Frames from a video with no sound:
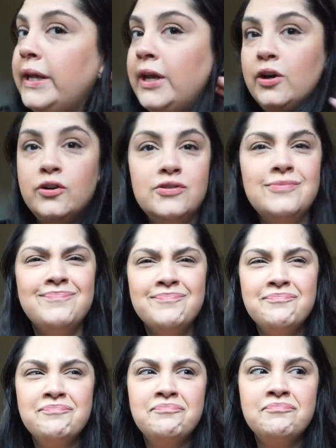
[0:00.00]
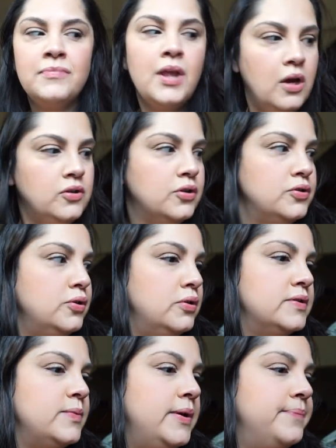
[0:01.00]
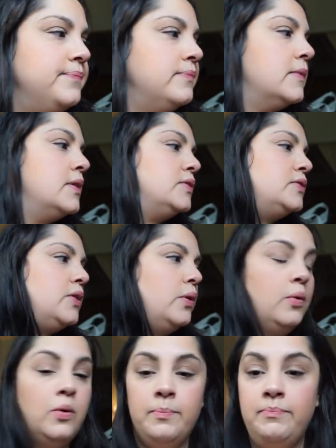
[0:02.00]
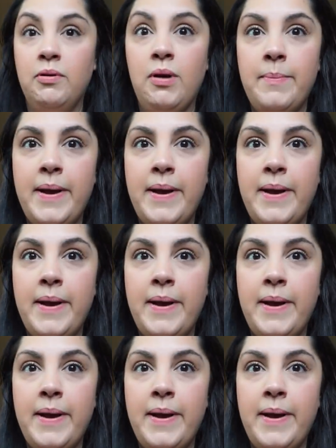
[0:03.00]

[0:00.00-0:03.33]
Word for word: hairs under control as well. So be right